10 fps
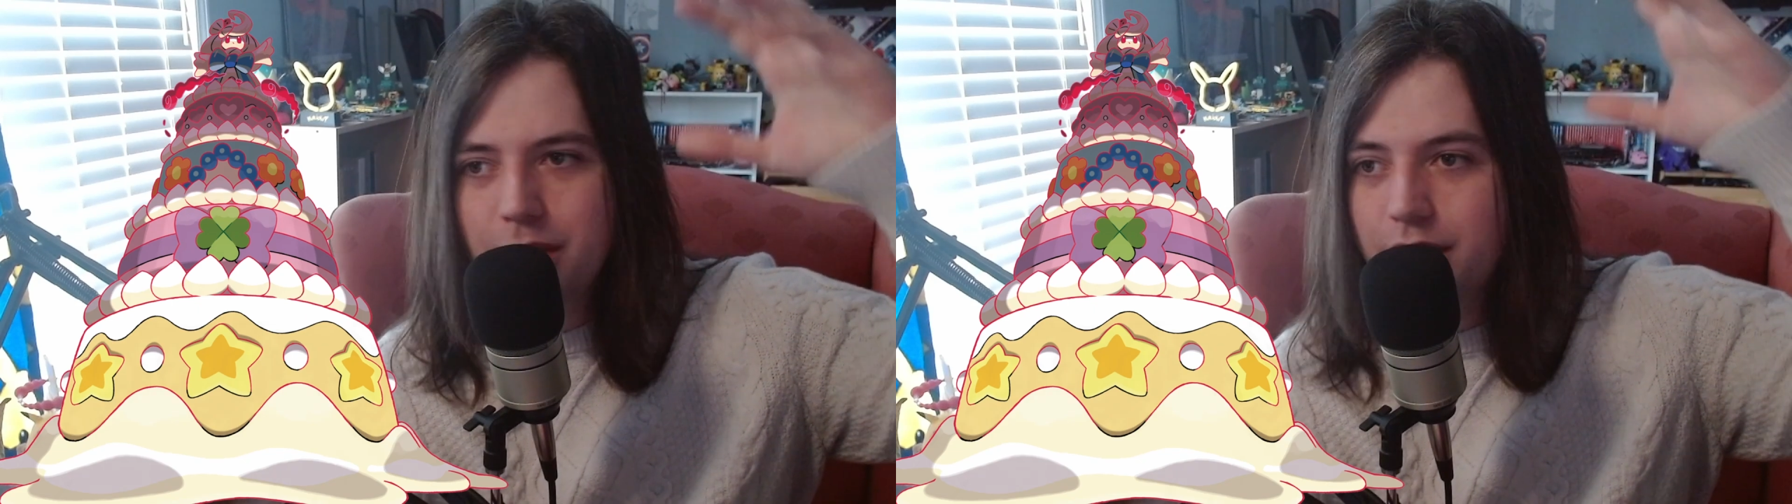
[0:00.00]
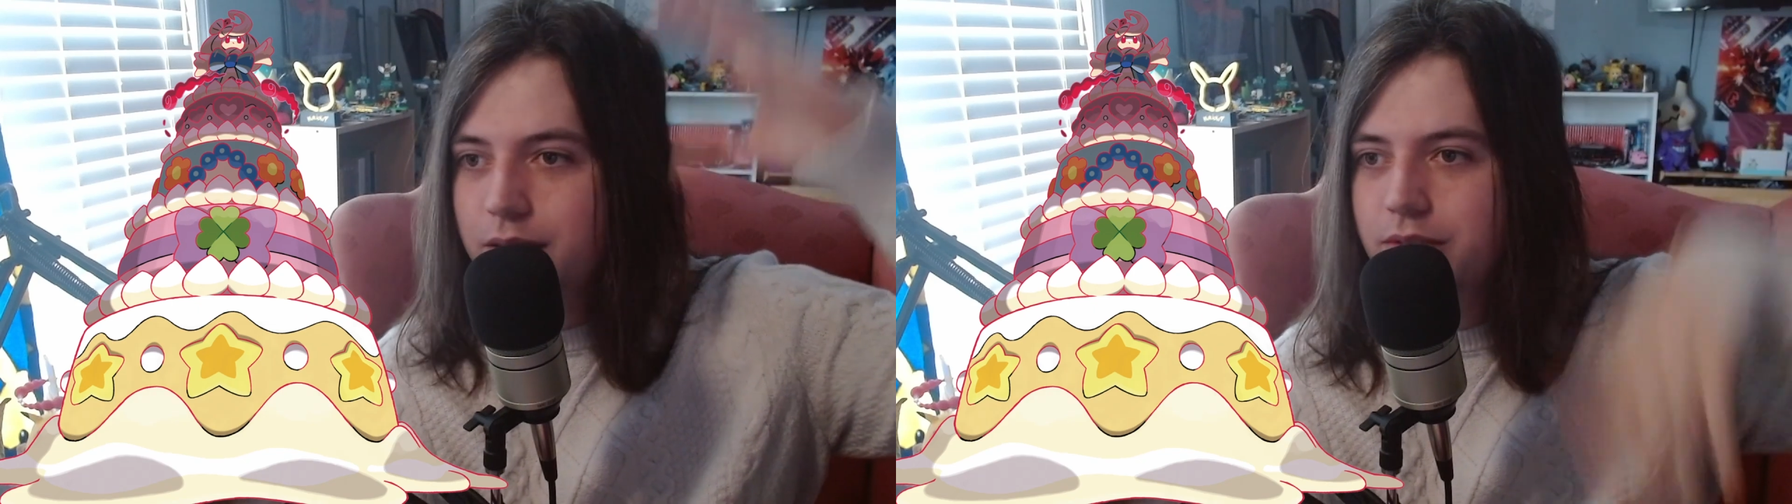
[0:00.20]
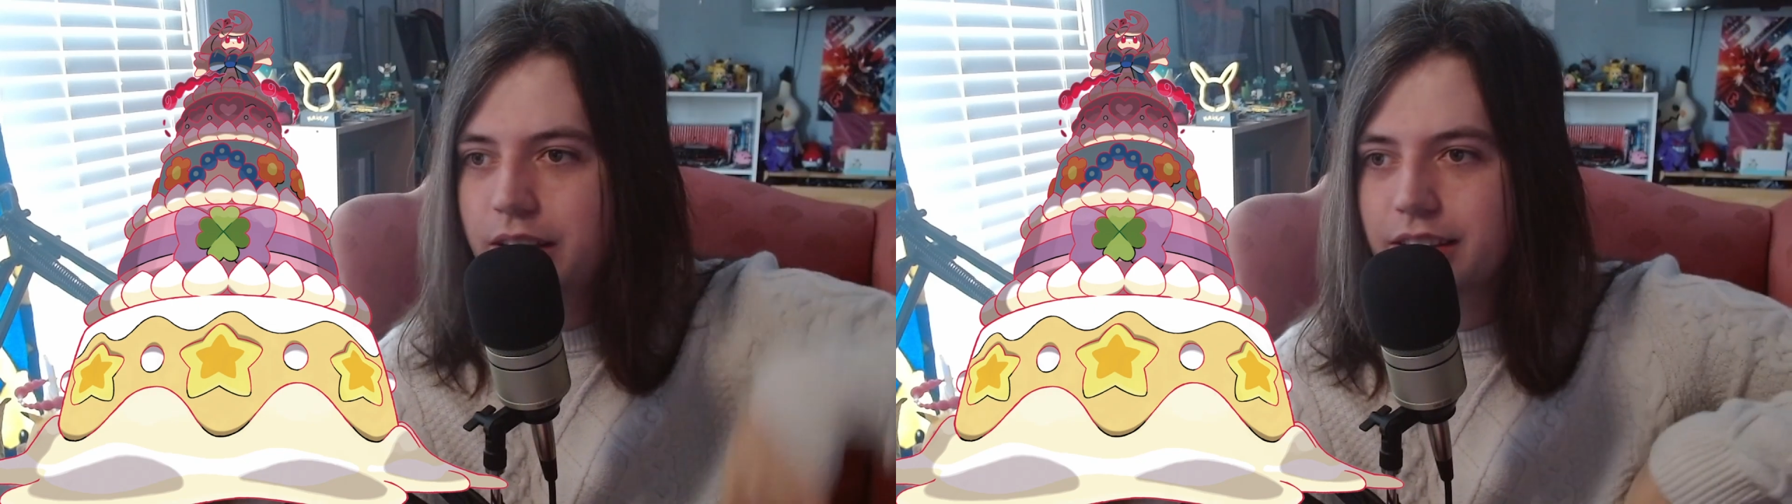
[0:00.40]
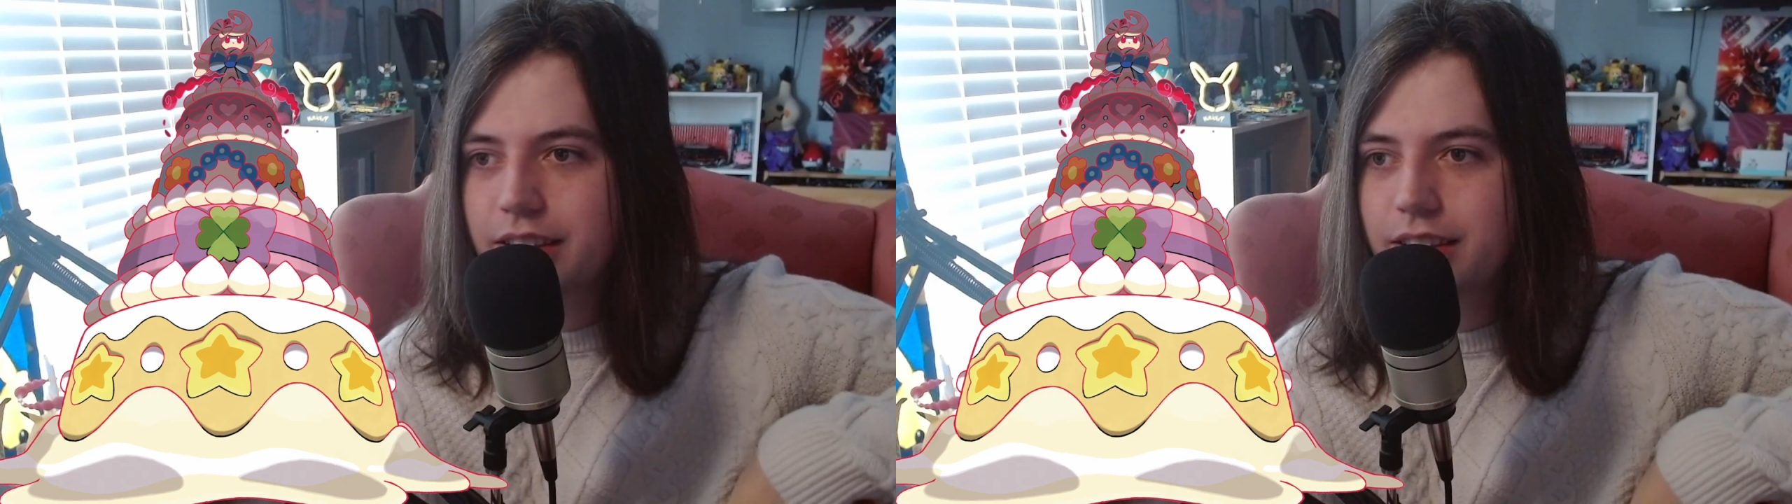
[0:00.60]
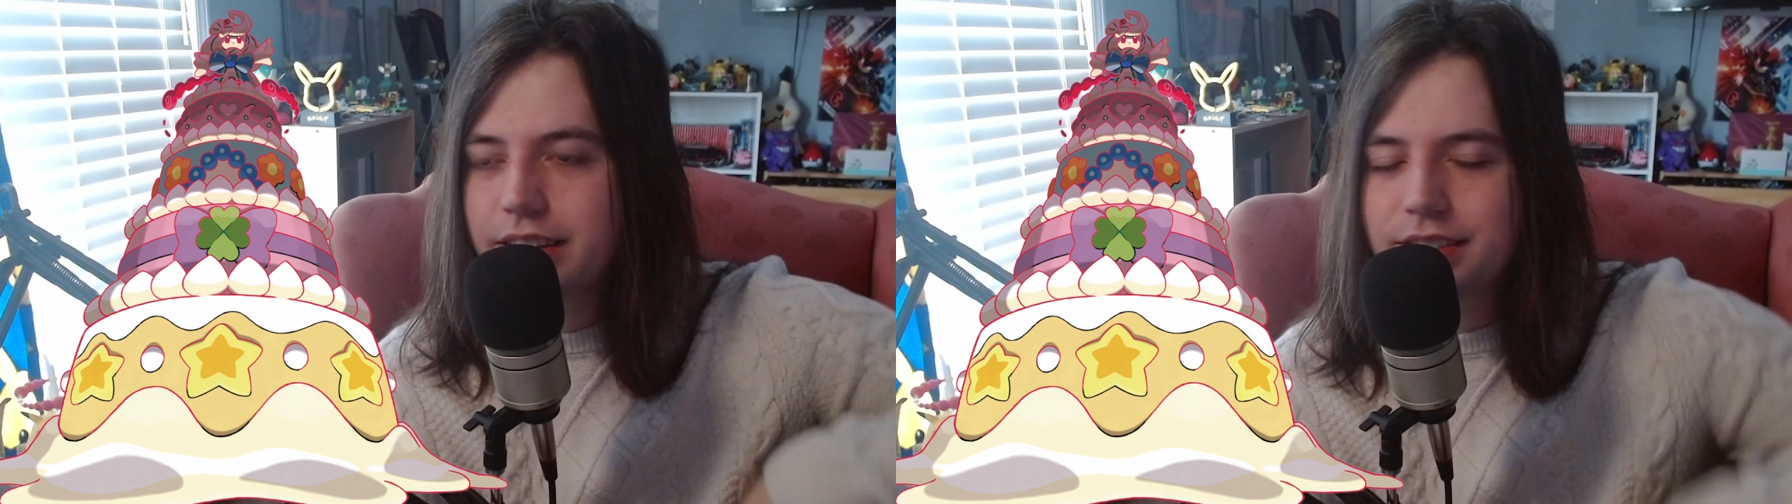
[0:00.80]
of like
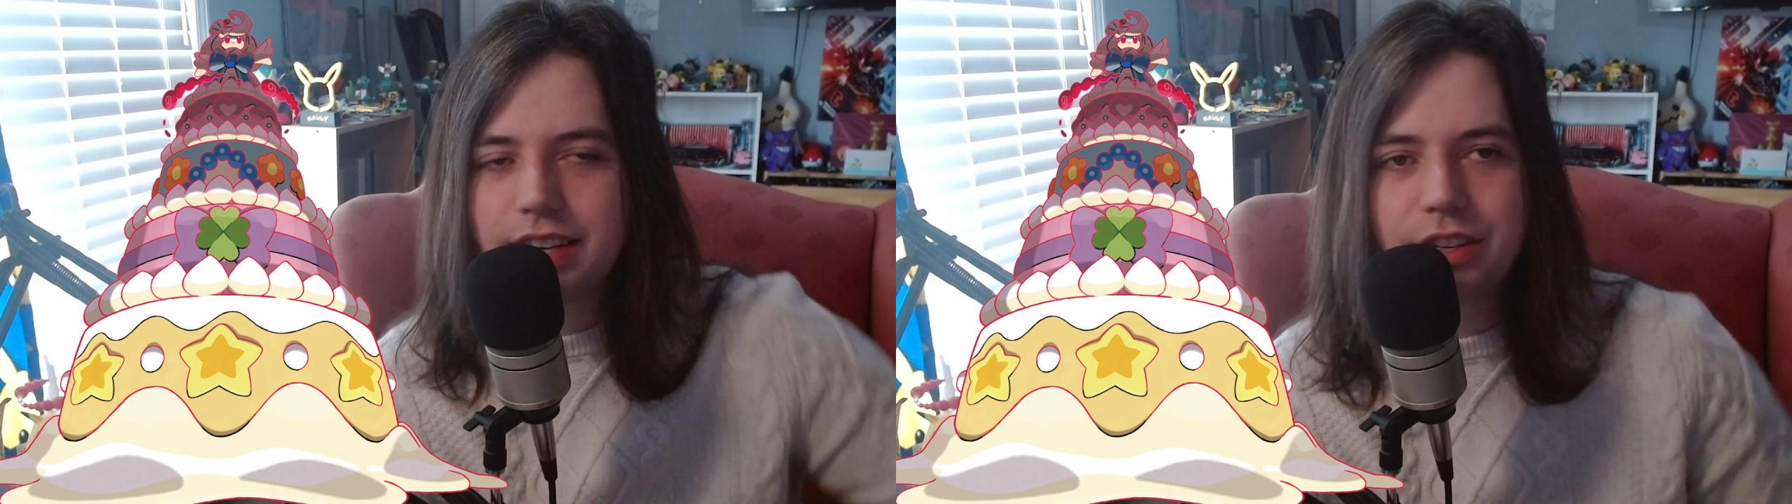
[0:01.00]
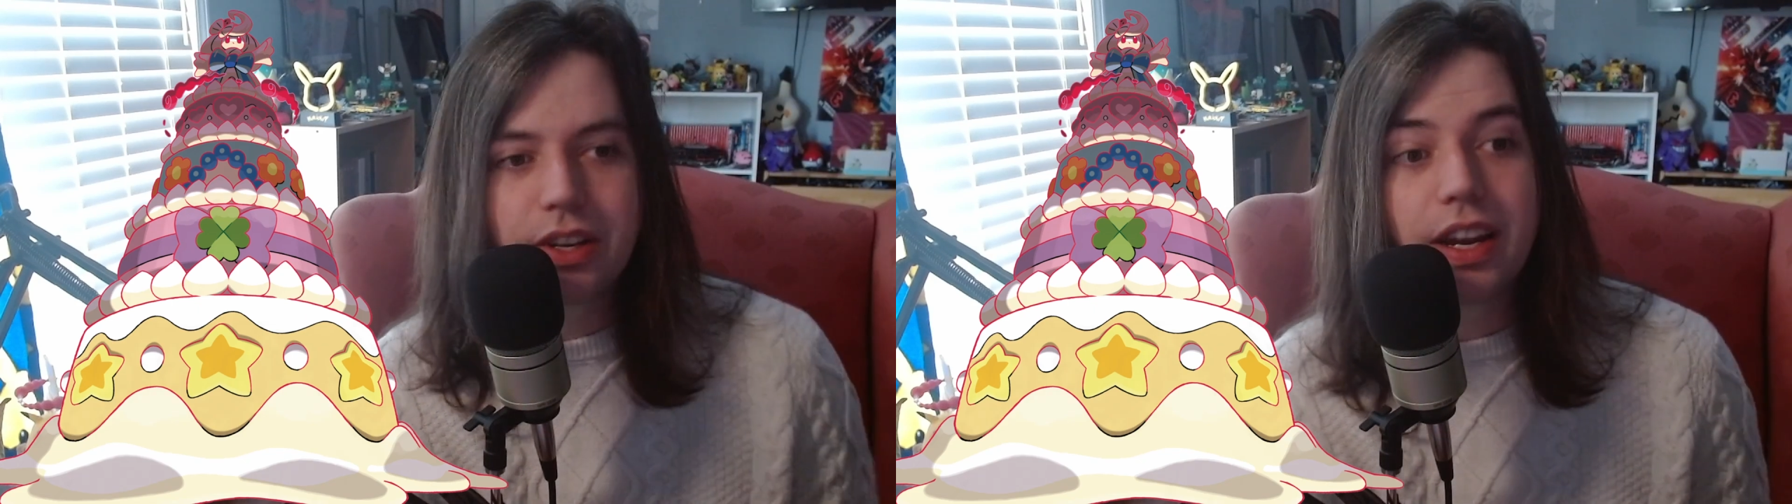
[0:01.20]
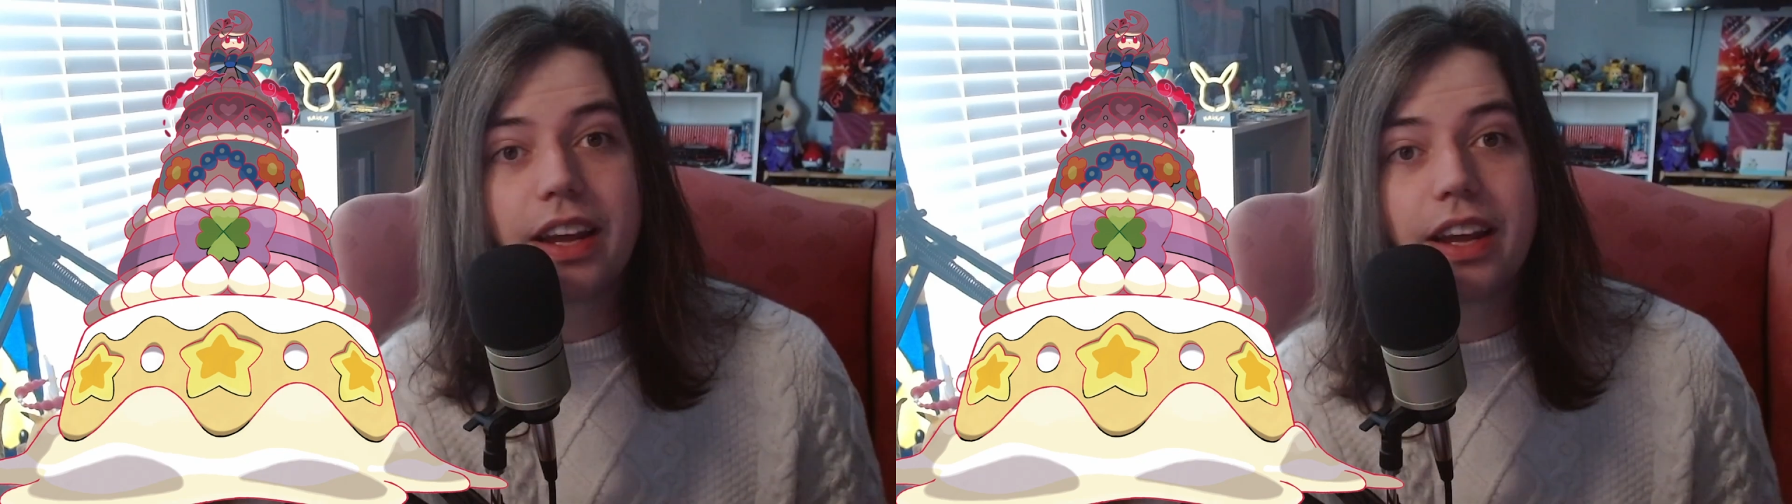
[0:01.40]
the extension.